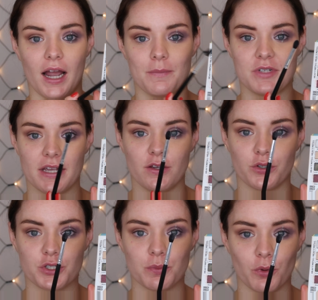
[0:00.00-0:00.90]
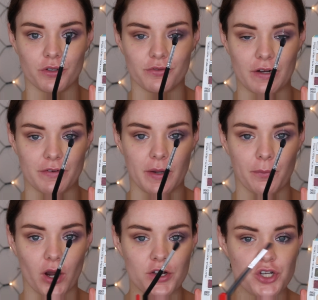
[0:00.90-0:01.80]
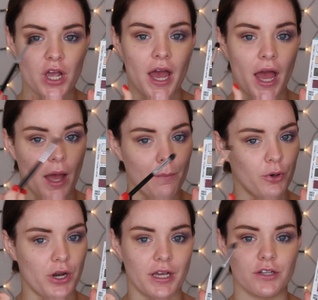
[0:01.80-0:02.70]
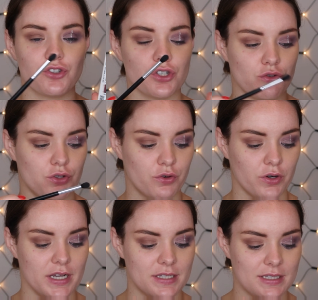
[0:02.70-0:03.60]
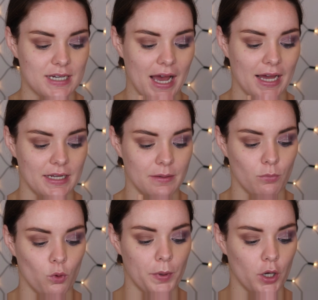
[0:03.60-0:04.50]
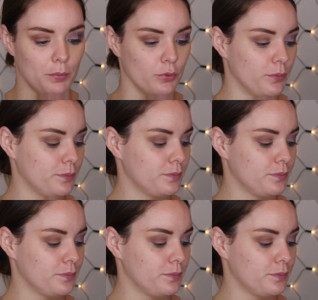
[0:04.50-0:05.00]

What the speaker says: I'm taking it on a smaller, fluffier brush and putting it just through the crease to add in more purple.